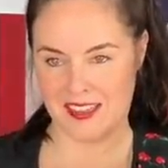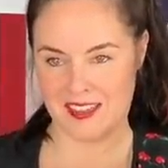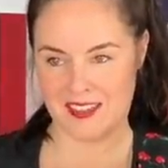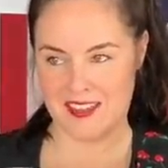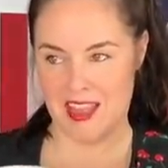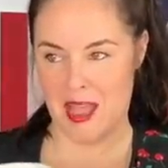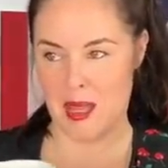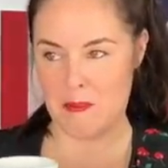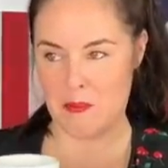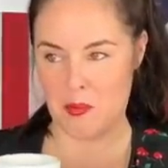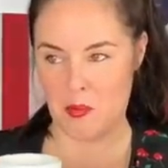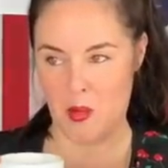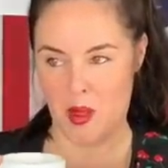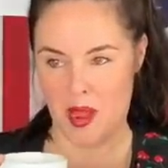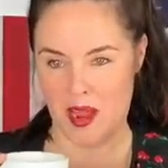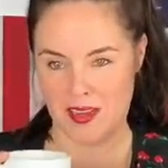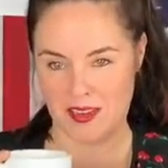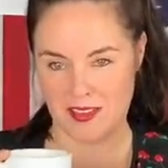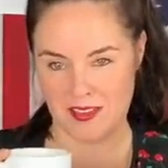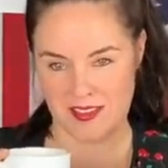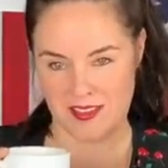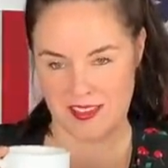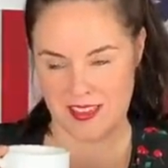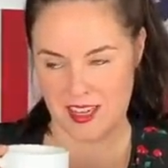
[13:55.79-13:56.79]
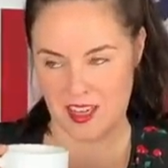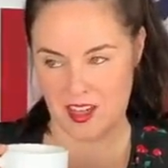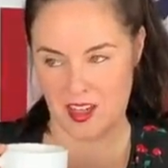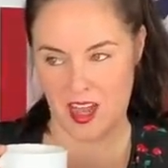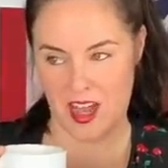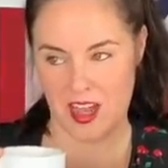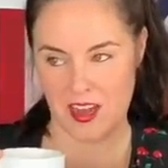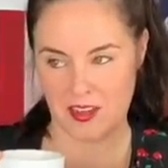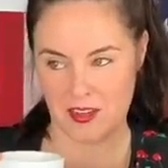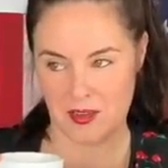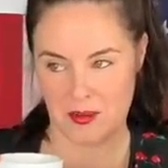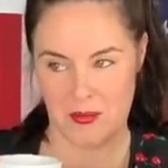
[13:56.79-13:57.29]
step one: steal
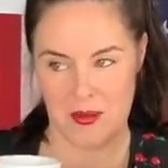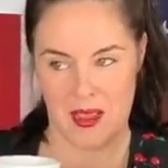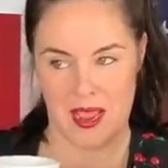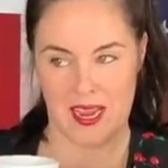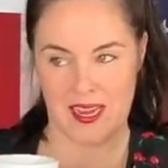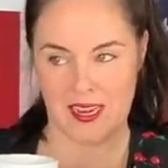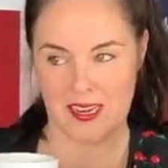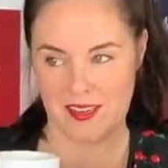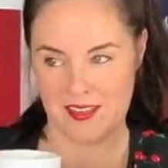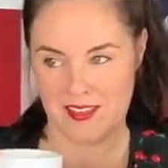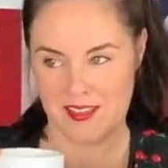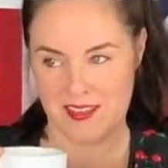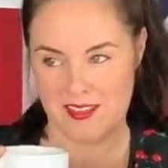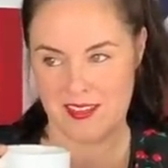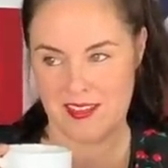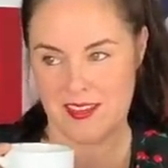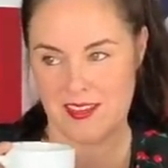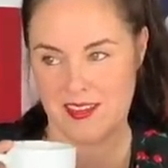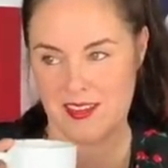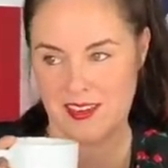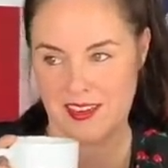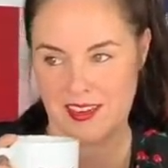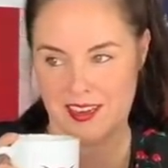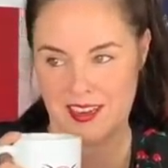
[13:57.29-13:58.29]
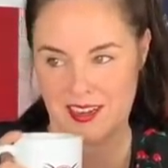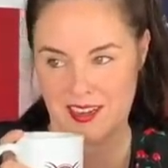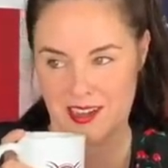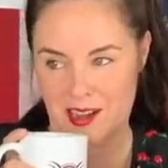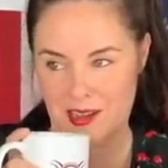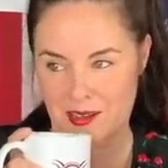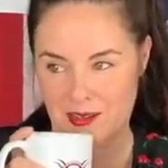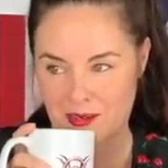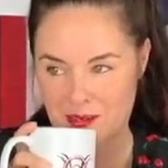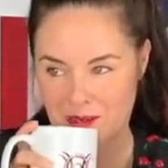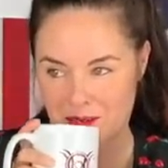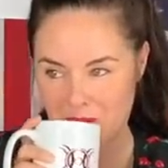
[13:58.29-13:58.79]
underpants. You
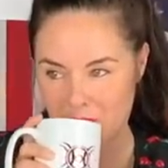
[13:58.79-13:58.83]
know, step